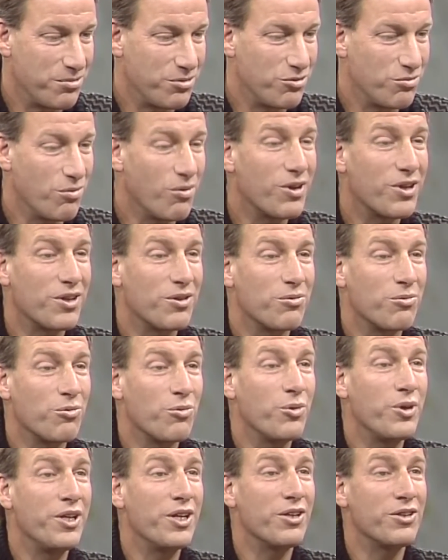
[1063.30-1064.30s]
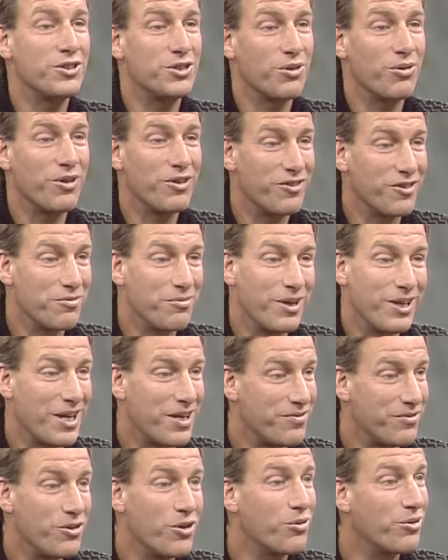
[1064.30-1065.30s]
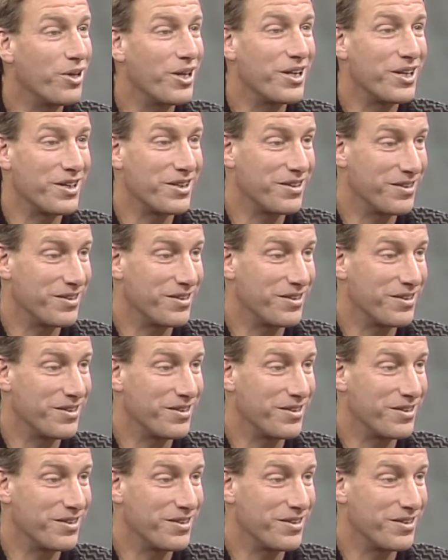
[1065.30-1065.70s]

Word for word: It was one of the real joys of my life, no kidding.